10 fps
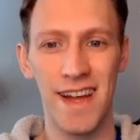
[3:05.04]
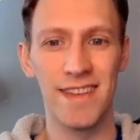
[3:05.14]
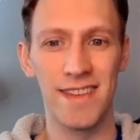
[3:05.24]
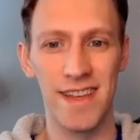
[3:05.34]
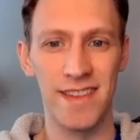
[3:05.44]

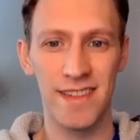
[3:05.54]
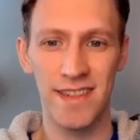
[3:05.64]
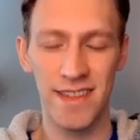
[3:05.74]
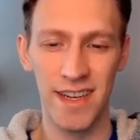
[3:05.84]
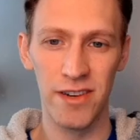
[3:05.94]
is a
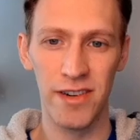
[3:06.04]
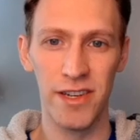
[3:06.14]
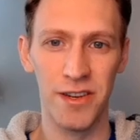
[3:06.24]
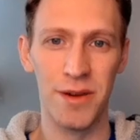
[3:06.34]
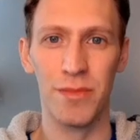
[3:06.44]
scary
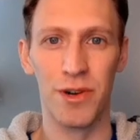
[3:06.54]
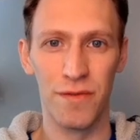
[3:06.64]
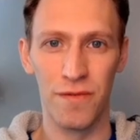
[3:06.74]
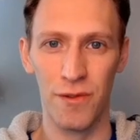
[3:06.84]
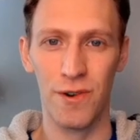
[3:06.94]
number
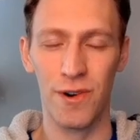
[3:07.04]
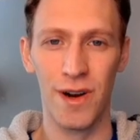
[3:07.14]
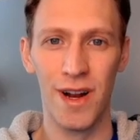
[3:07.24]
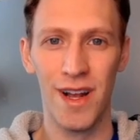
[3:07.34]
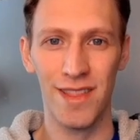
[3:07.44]

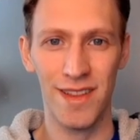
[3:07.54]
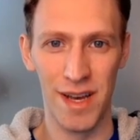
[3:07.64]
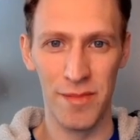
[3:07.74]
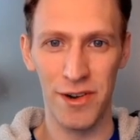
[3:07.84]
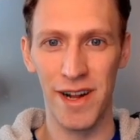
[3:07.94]
for the
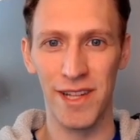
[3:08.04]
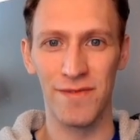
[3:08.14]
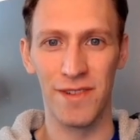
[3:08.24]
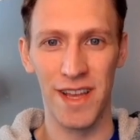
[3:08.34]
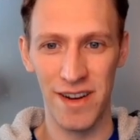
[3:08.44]
Democrats,
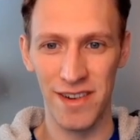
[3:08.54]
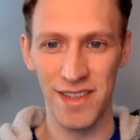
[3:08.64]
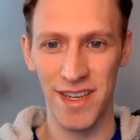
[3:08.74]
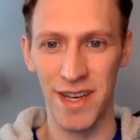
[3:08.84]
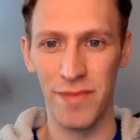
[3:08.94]
for the Harris
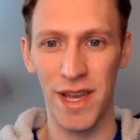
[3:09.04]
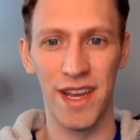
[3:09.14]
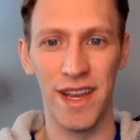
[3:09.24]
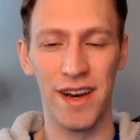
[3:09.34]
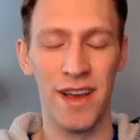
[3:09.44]

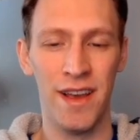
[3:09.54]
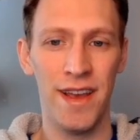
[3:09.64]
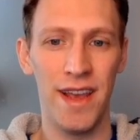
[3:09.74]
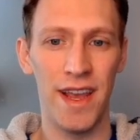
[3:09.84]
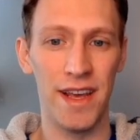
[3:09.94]
campaign.
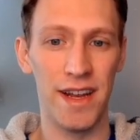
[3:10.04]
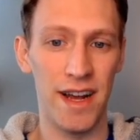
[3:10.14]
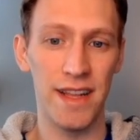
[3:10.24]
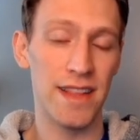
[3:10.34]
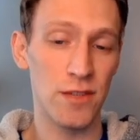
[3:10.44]
And
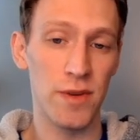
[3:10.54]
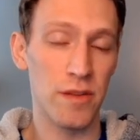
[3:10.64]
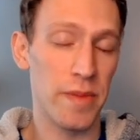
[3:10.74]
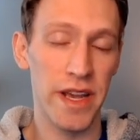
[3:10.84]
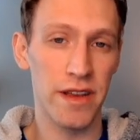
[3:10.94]
that's why
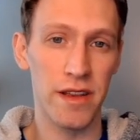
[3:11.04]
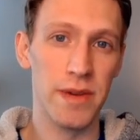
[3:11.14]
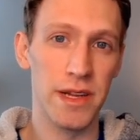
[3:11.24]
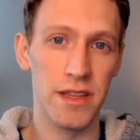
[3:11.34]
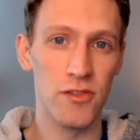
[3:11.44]
they're panicking
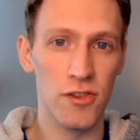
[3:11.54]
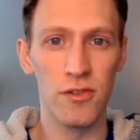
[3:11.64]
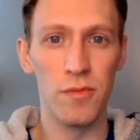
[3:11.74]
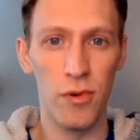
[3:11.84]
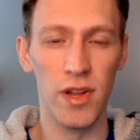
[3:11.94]
about the
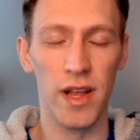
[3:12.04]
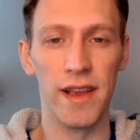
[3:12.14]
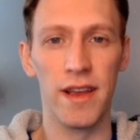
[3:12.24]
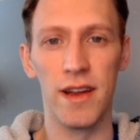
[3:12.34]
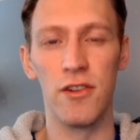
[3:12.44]
internal
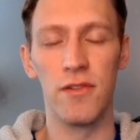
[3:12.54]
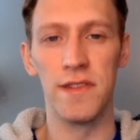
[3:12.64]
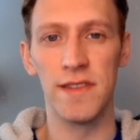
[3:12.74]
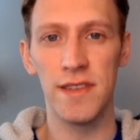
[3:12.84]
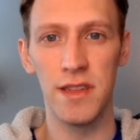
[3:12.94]
polling. And you
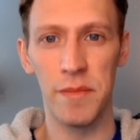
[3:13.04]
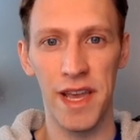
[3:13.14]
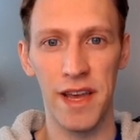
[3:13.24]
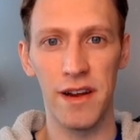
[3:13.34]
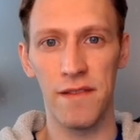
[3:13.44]
can see the
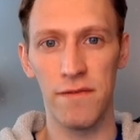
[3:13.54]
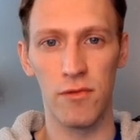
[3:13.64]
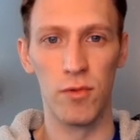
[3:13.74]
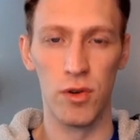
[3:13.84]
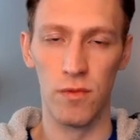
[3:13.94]
panic
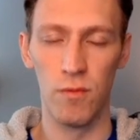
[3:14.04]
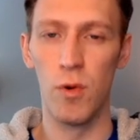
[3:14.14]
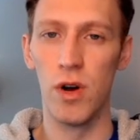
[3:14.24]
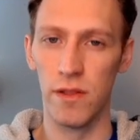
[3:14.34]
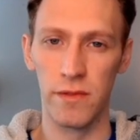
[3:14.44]
through
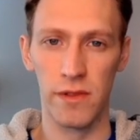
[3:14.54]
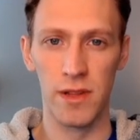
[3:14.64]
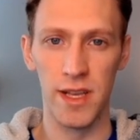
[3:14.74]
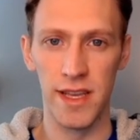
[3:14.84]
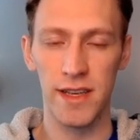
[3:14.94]
the
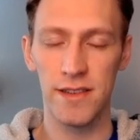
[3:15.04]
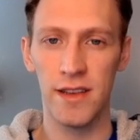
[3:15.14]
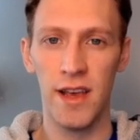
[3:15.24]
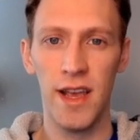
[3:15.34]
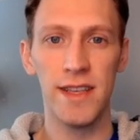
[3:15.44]

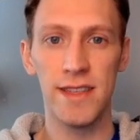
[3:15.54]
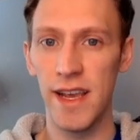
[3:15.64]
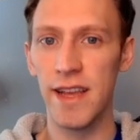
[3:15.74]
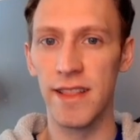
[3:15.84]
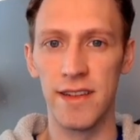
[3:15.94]
leaks
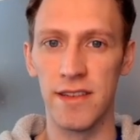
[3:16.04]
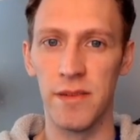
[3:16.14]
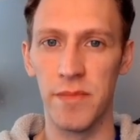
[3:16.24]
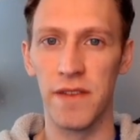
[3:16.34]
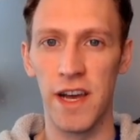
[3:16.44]
saying that he's
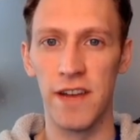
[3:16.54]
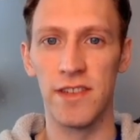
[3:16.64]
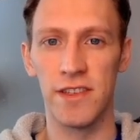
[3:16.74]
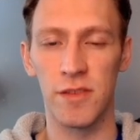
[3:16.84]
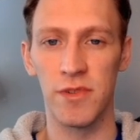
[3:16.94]
up by 5 to
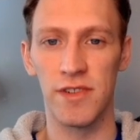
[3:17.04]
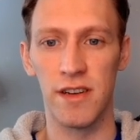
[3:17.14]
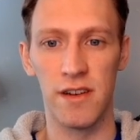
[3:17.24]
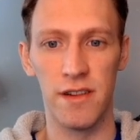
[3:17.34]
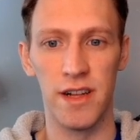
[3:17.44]

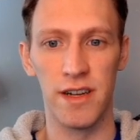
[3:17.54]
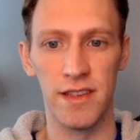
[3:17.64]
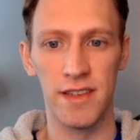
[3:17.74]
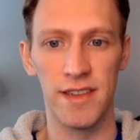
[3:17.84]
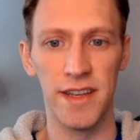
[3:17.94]
6% in a lot of
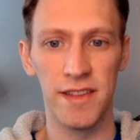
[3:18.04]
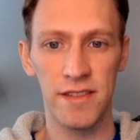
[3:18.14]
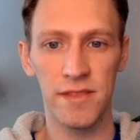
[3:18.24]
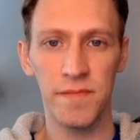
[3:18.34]
these states.